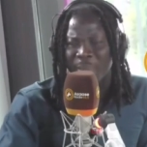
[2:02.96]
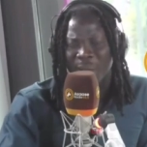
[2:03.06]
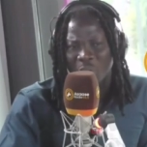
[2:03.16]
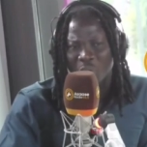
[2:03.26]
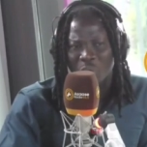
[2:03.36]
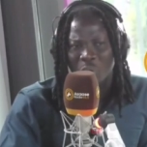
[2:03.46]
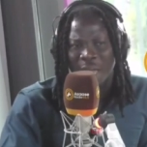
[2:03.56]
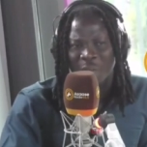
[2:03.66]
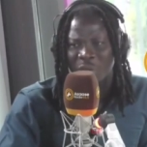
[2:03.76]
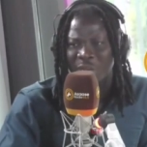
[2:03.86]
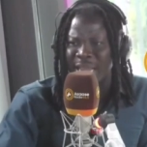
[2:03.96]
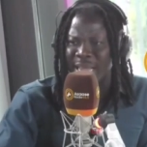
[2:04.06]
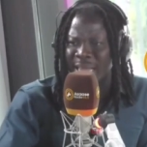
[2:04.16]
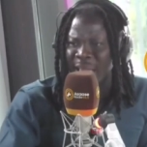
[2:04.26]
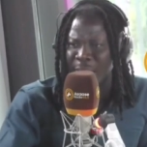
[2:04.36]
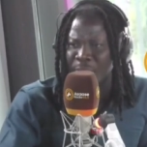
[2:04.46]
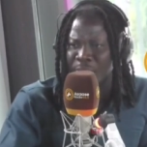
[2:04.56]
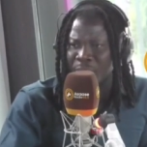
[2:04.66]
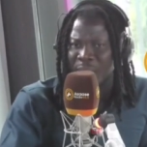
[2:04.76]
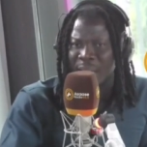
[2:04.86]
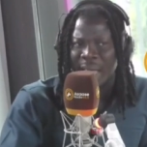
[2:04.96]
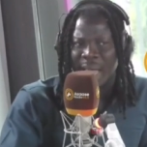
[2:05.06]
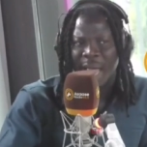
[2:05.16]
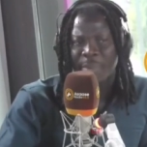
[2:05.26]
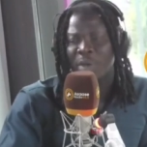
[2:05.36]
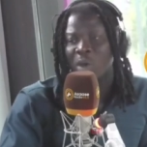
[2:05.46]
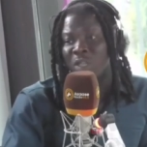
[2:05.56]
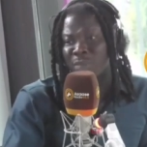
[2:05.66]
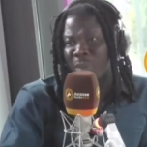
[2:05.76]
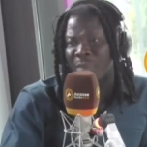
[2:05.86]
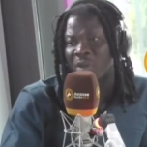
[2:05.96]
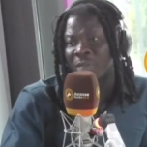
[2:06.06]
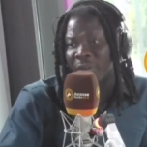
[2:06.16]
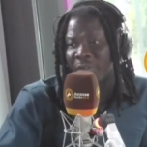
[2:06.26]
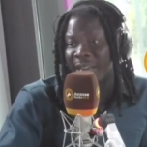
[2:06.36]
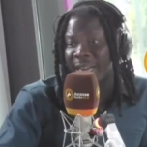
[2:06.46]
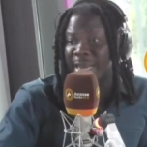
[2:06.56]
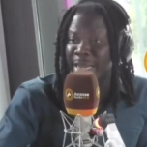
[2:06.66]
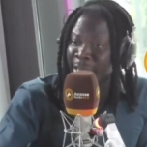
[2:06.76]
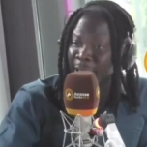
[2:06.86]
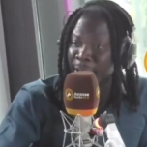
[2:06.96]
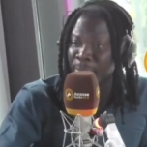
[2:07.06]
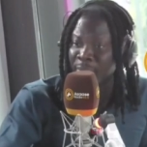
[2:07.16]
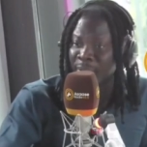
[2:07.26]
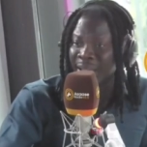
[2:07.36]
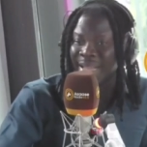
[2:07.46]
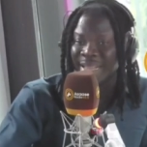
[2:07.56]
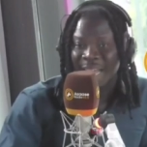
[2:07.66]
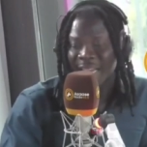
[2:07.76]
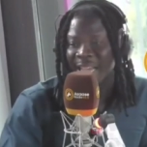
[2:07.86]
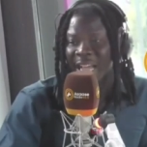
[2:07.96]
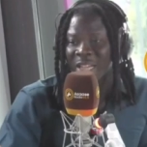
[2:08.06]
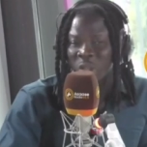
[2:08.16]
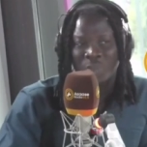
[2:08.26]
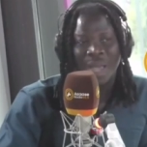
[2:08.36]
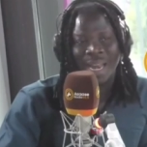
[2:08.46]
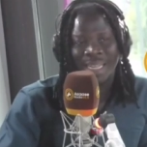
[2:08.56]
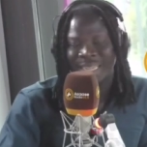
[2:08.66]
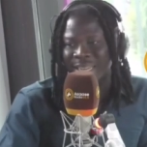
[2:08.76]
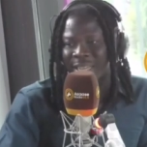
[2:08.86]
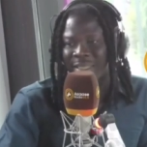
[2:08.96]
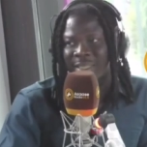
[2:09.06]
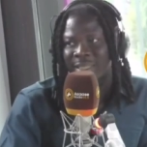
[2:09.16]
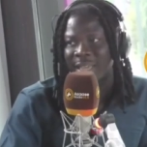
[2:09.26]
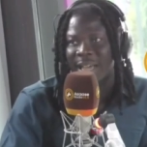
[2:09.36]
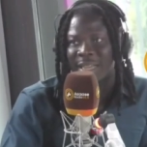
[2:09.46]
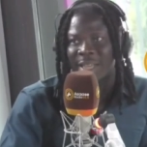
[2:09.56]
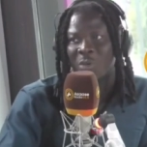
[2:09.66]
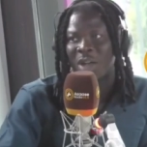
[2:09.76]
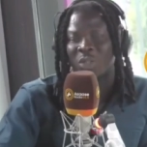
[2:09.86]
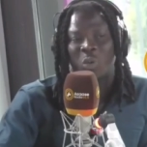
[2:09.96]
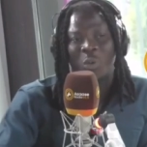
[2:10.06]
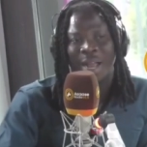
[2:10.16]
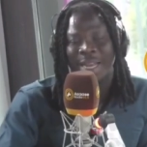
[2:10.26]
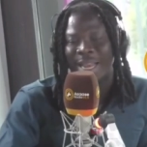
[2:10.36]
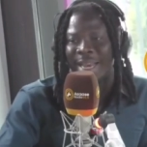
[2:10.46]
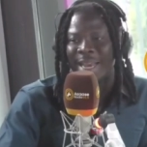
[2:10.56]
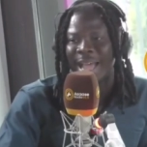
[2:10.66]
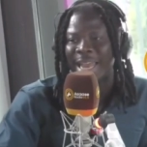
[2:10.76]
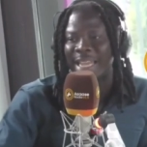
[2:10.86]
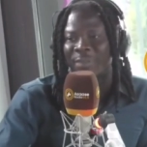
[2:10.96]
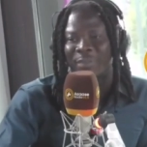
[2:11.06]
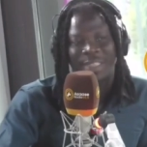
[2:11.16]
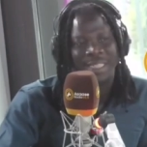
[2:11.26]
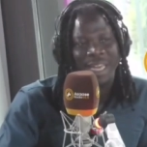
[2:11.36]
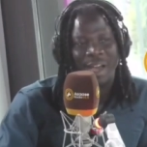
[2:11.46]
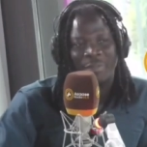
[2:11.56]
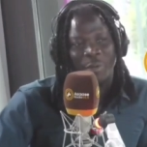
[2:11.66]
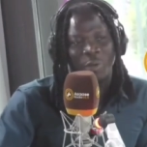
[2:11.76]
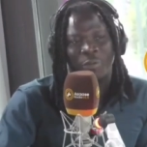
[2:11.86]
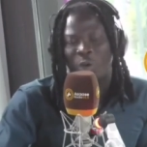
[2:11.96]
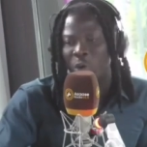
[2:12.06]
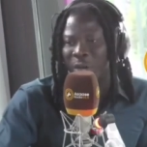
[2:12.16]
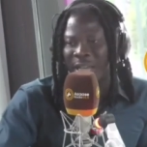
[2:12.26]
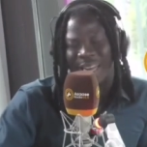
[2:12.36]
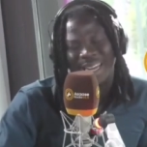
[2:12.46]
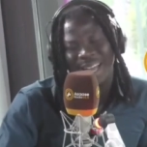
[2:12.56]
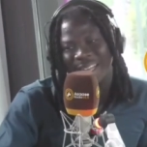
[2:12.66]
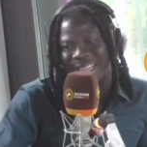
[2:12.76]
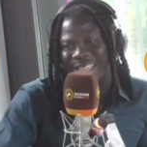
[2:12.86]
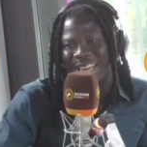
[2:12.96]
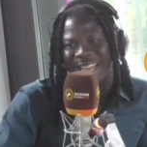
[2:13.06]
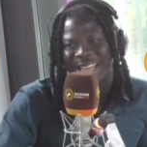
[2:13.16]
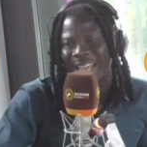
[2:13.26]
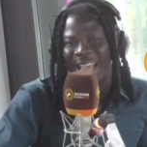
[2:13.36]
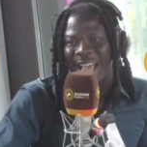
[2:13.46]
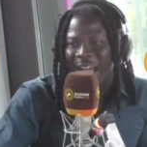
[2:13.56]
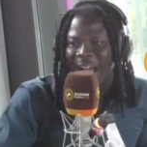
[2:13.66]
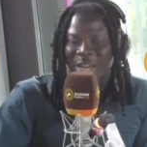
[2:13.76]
to say. Yeah, but don't do like you didn't came, and because maybe your favorite didn't came, then it has to be an agenda to say that the ones who were there, they, they are leak fit, they are follow follow, they are nah. Oh, that's like, boy.